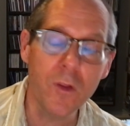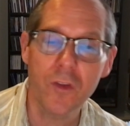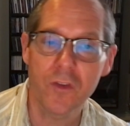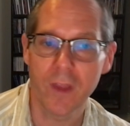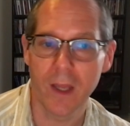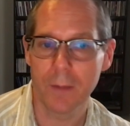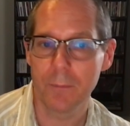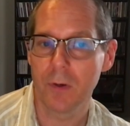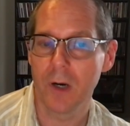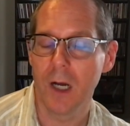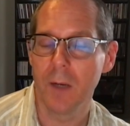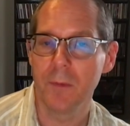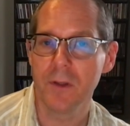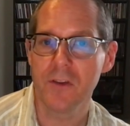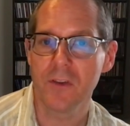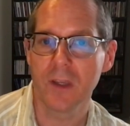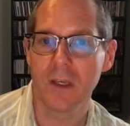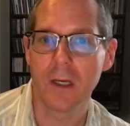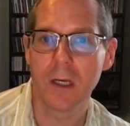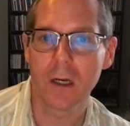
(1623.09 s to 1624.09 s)
that promise,
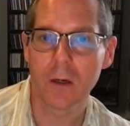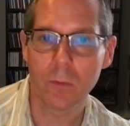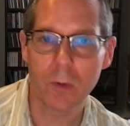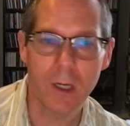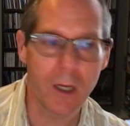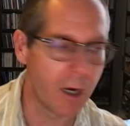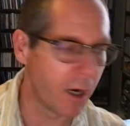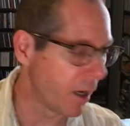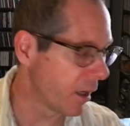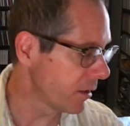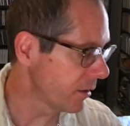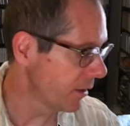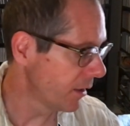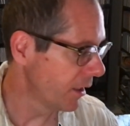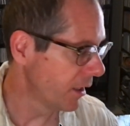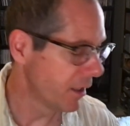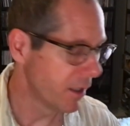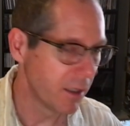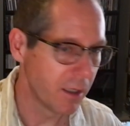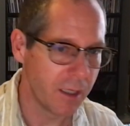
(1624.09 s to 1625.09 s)
and here we are.
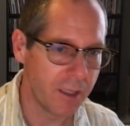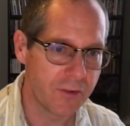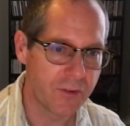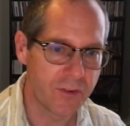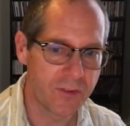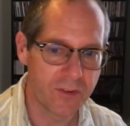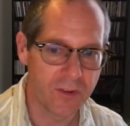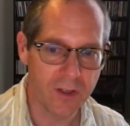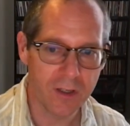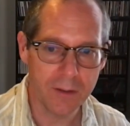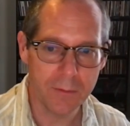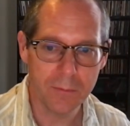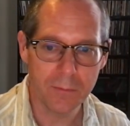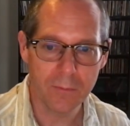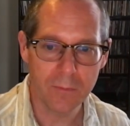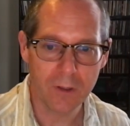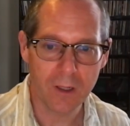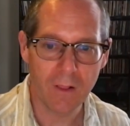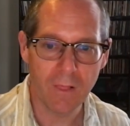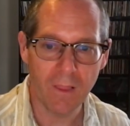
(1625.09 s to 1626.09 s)
It's
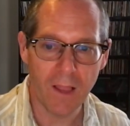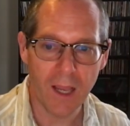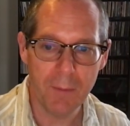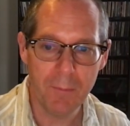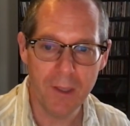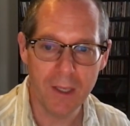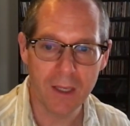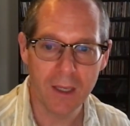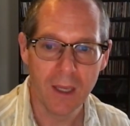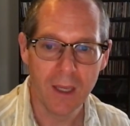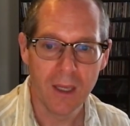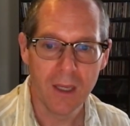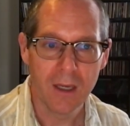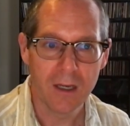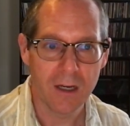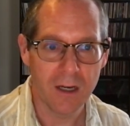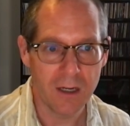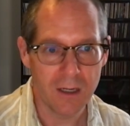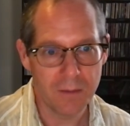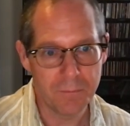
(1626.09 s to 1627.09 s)
climbing
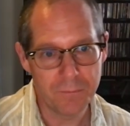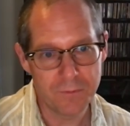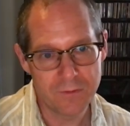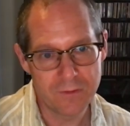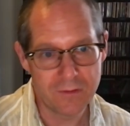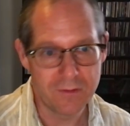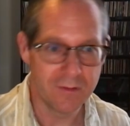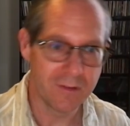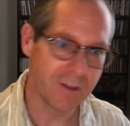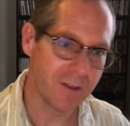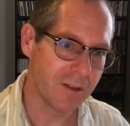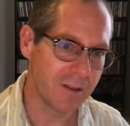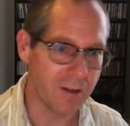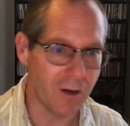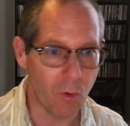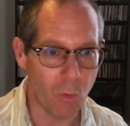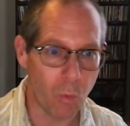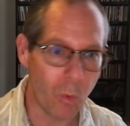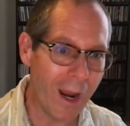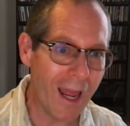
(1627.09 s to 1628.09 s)

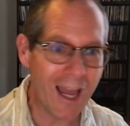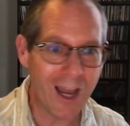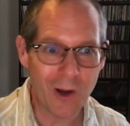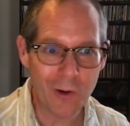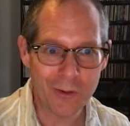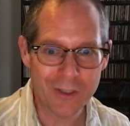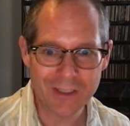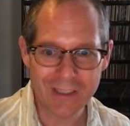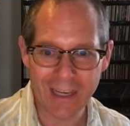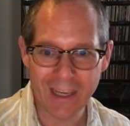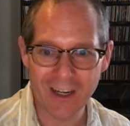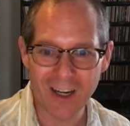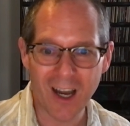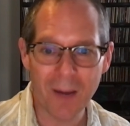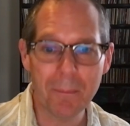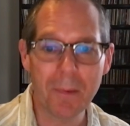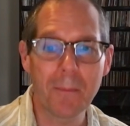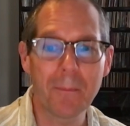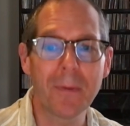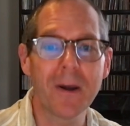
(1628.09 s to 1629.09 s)
around and up
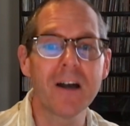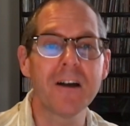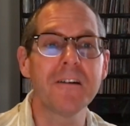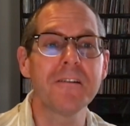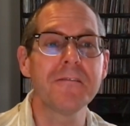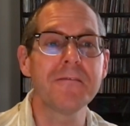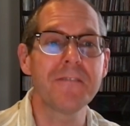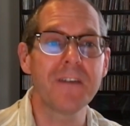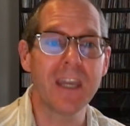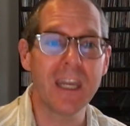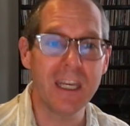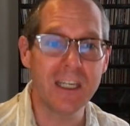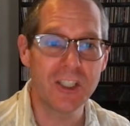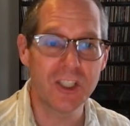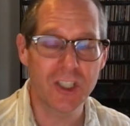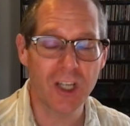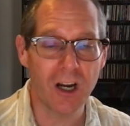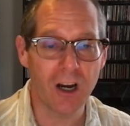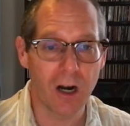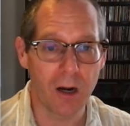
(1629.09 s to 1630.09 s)
above A
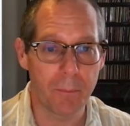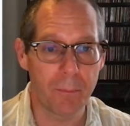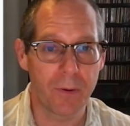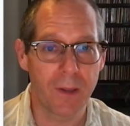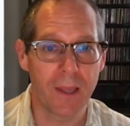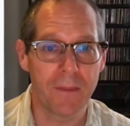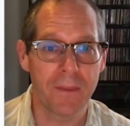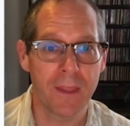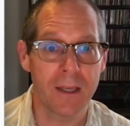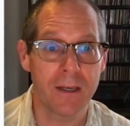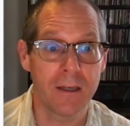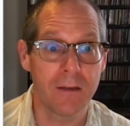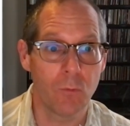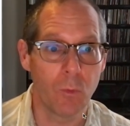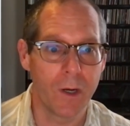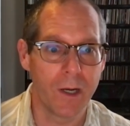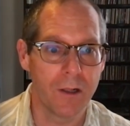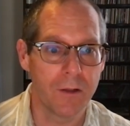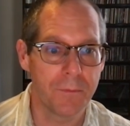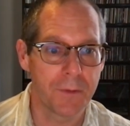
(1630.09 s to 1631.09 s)
sharp, and then,
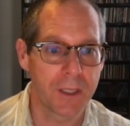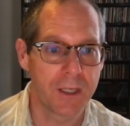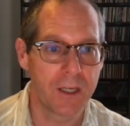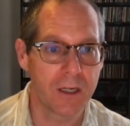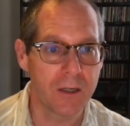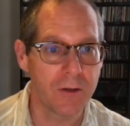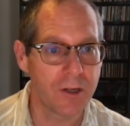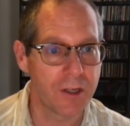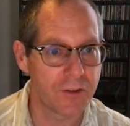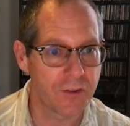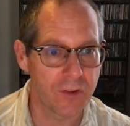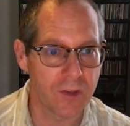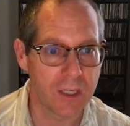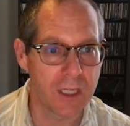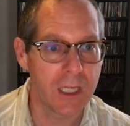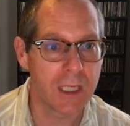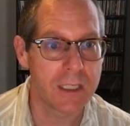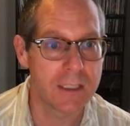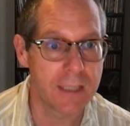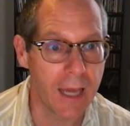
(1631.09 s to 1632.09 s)
well, curiously,
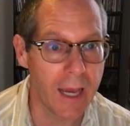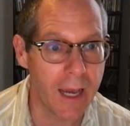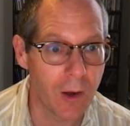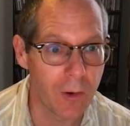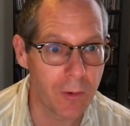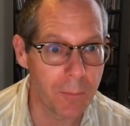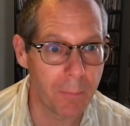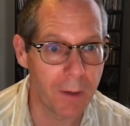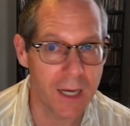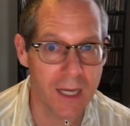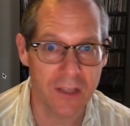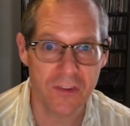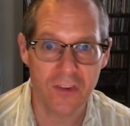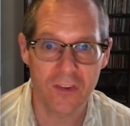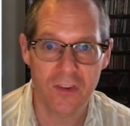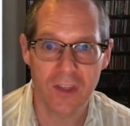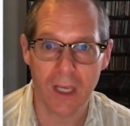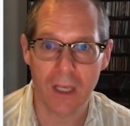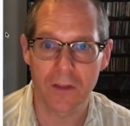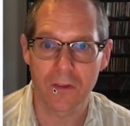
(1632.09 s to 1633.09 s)
down by a
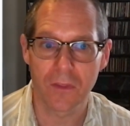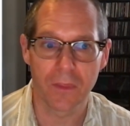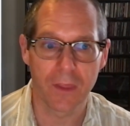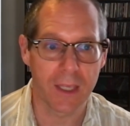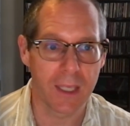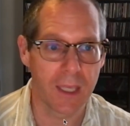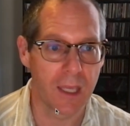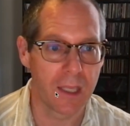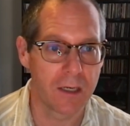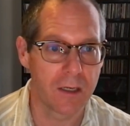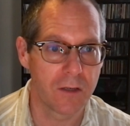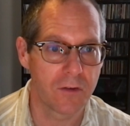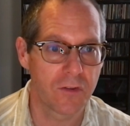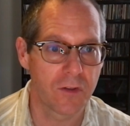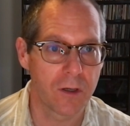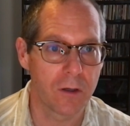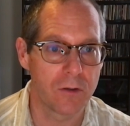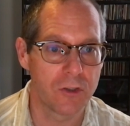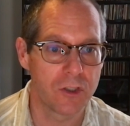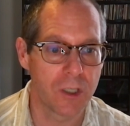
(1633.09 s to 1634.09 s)
sixth again.
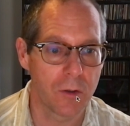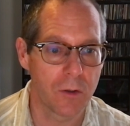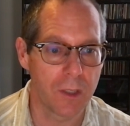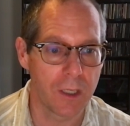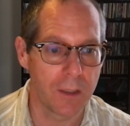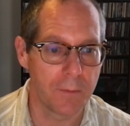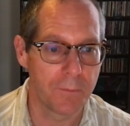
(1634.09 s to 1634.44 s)
So, Joni,